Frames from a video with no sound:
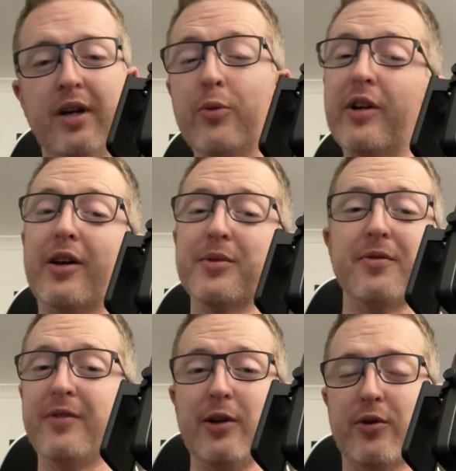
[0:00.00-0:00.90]
And when it comes to
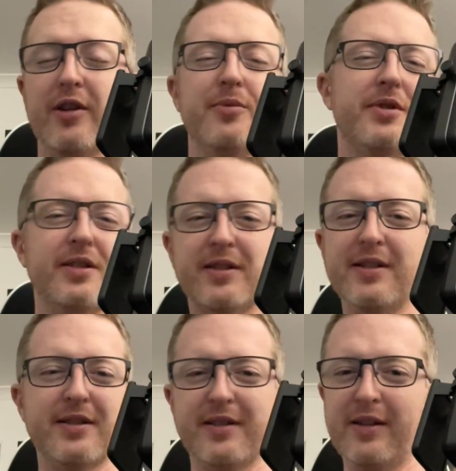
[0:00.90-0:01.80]
video clips, this
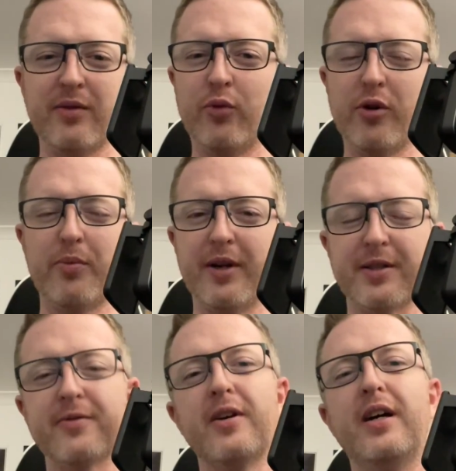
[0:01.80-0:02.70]
gets even more
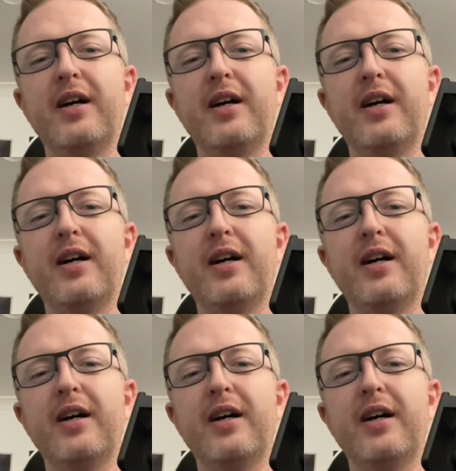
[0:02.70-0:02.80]
impressive.